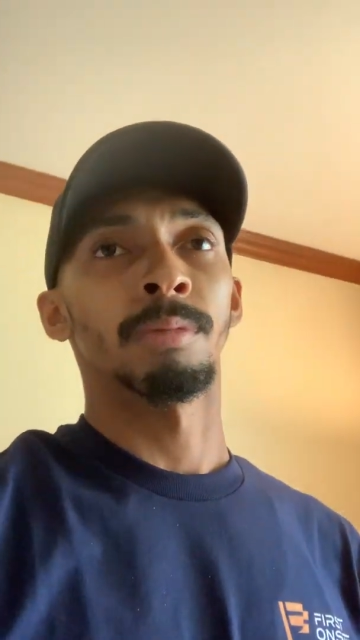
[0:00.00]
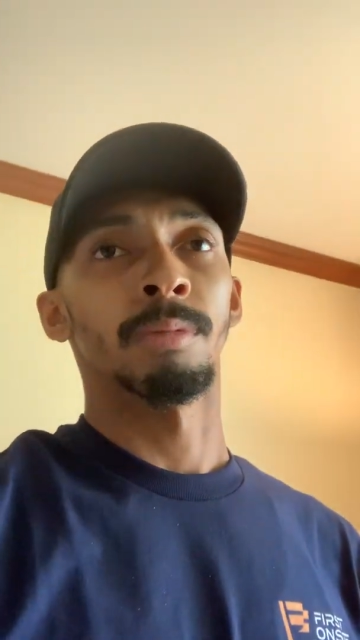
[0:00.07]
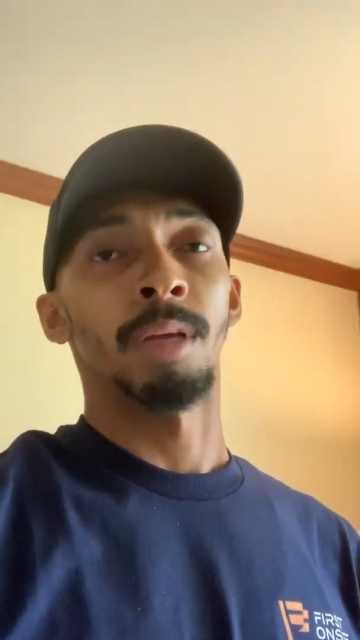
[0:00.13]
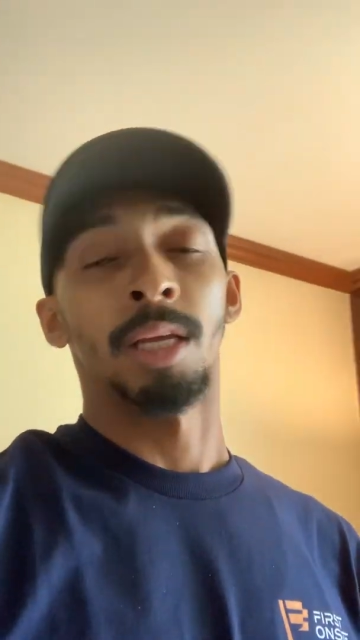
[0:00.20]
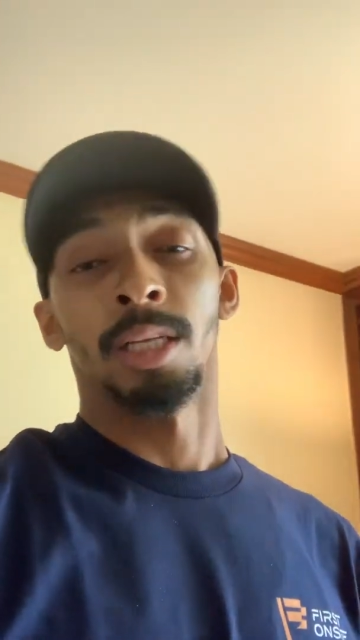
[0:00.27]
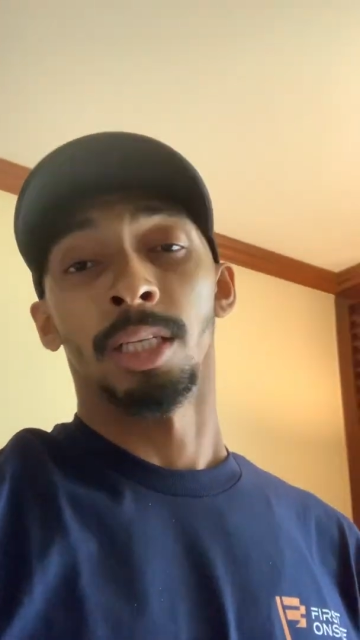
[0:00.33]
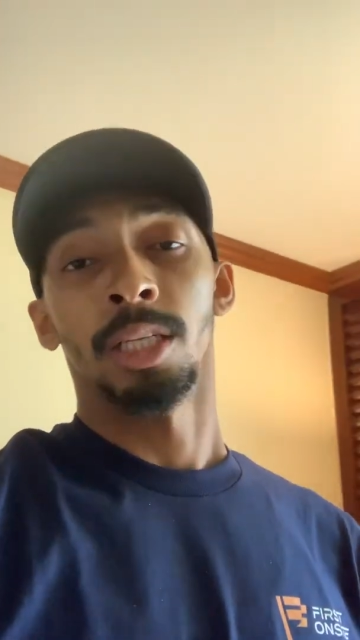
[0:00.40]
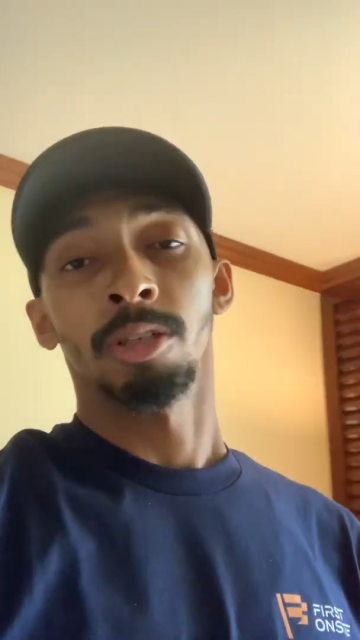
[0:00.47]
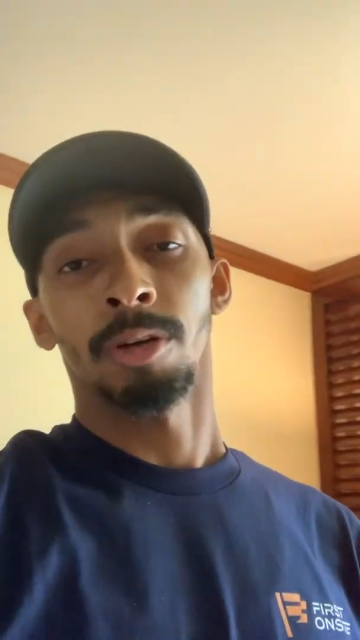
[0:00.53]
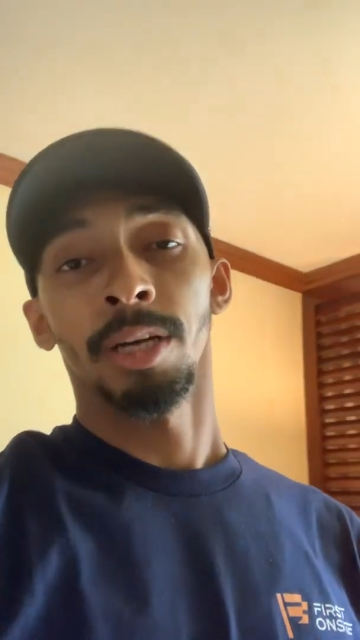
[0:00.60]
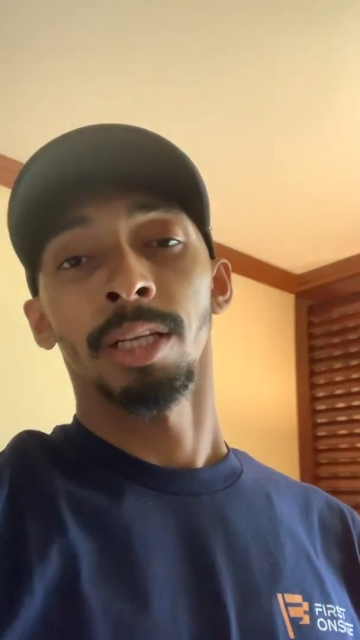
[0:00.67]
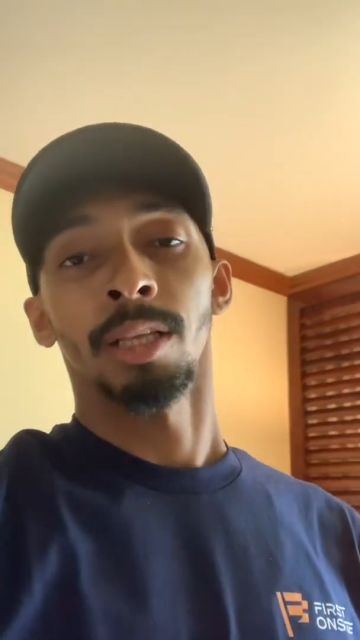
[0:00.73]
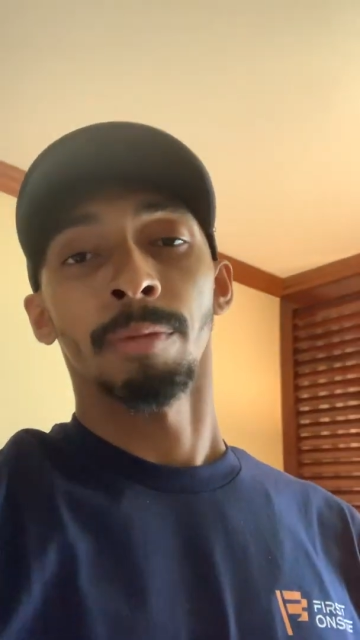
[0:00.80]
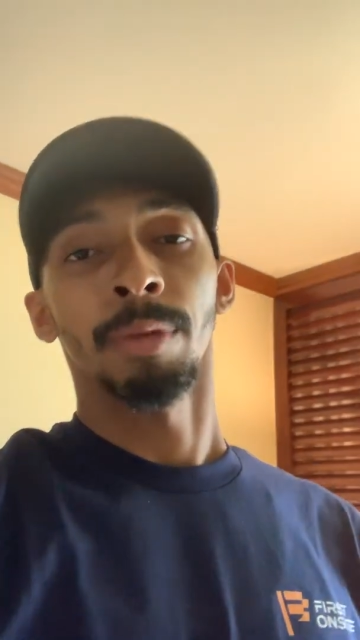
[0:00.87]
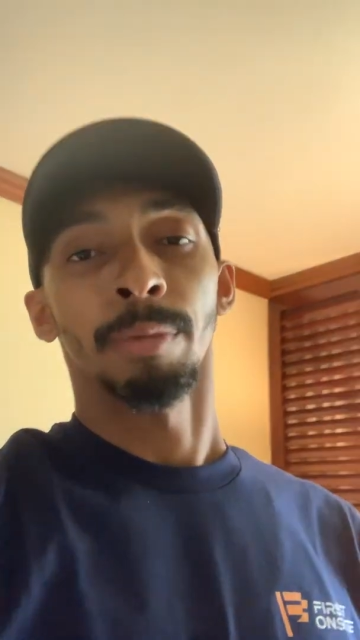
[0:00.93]
and he
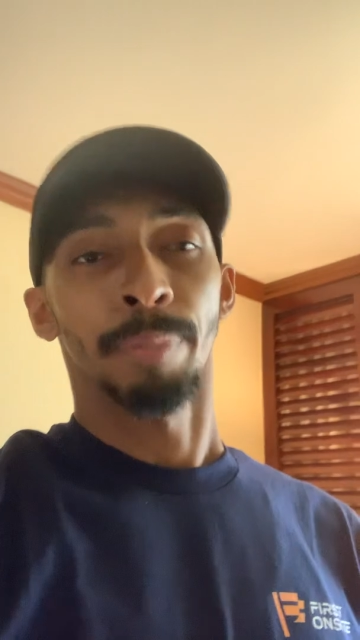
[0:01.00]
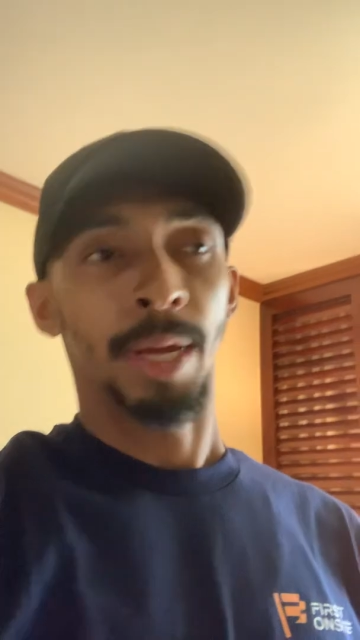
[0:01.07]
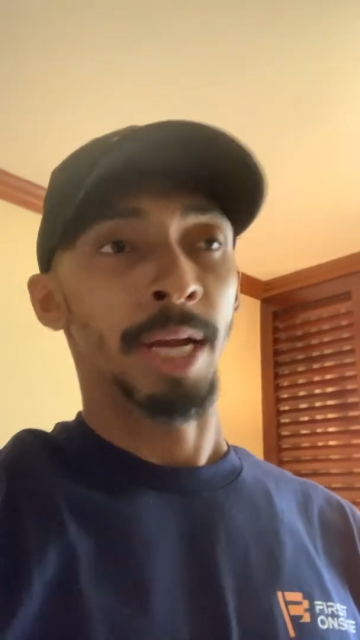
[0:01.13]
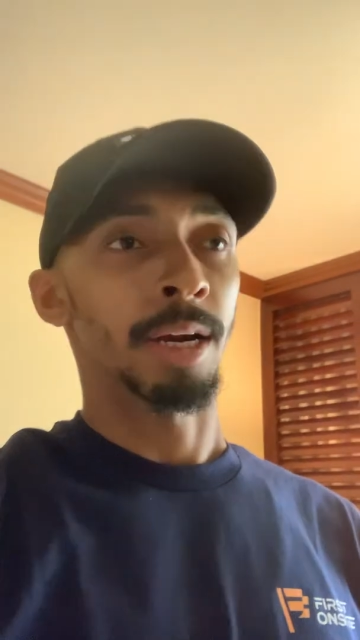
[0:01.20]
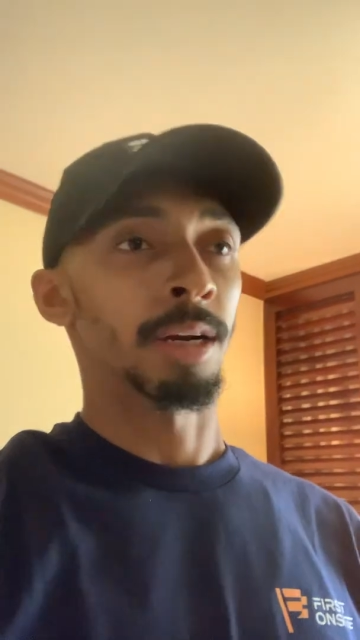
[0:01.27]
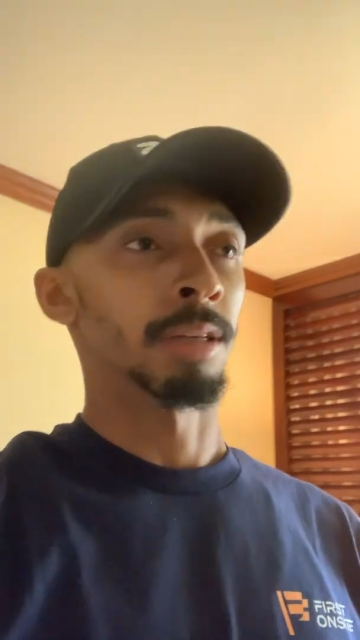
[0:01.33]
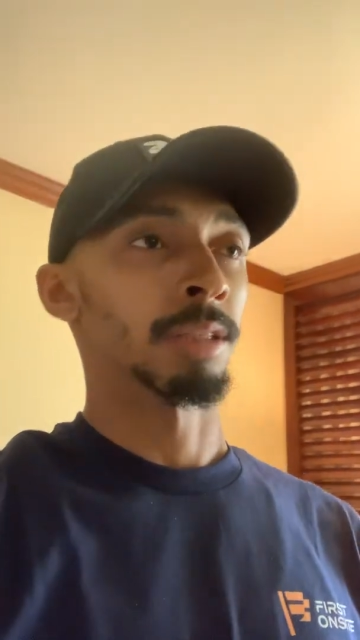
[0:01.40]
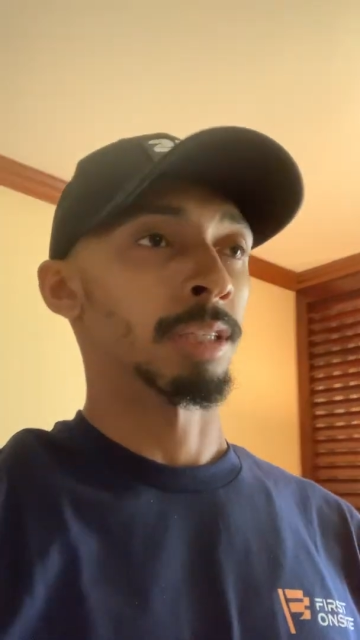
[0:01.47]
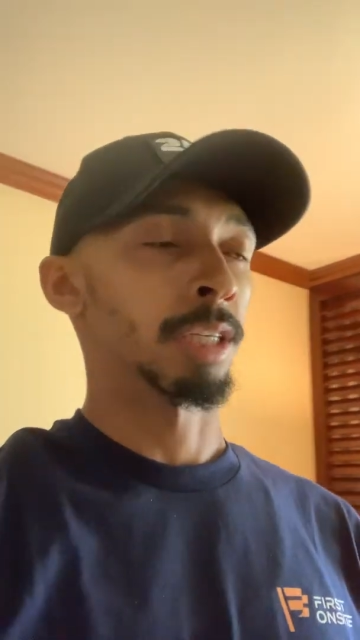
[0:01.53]
created them in pairs.